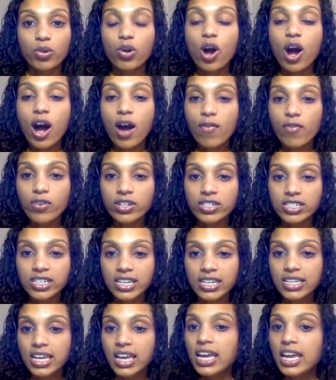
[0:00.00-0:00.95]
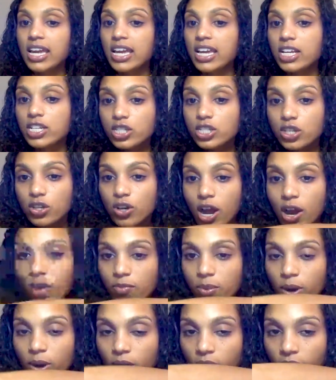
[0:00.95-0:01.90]
cough or sneeze into your
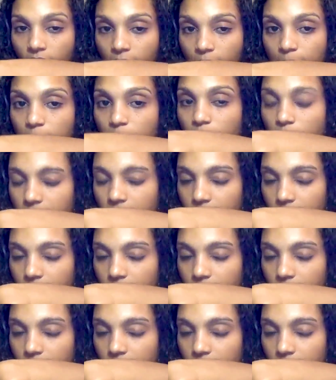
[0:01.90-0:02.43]
upper arm